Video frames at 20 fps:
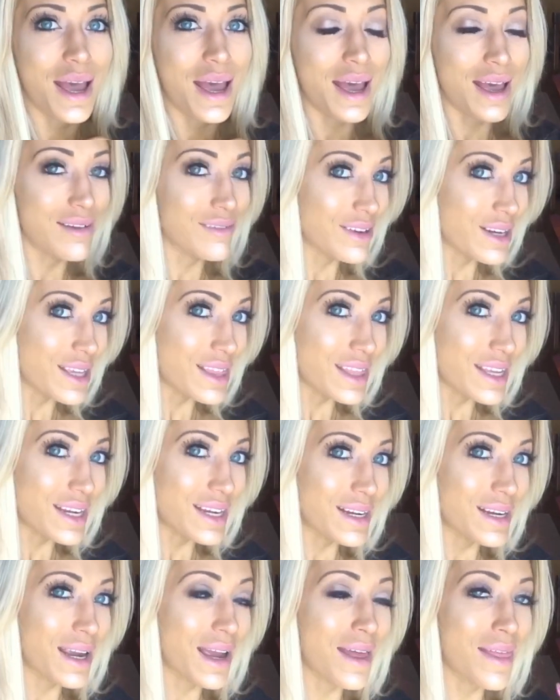
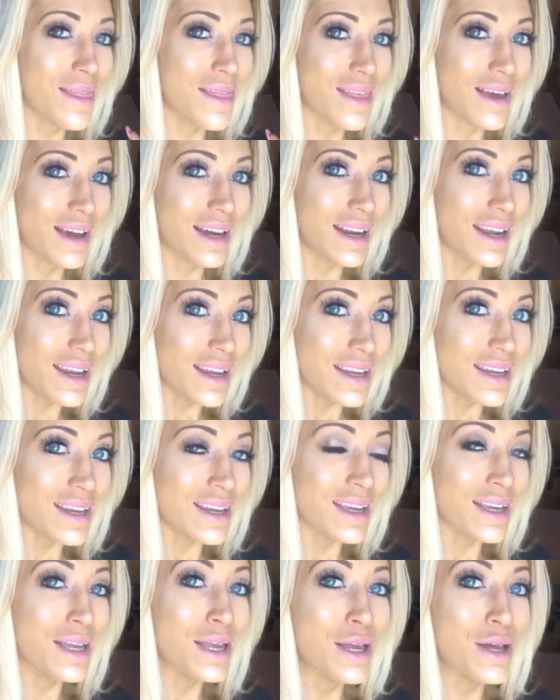everything that I
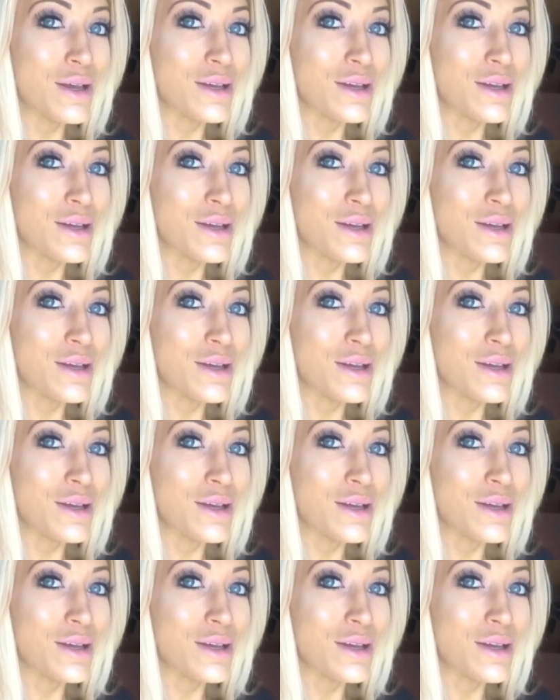eat.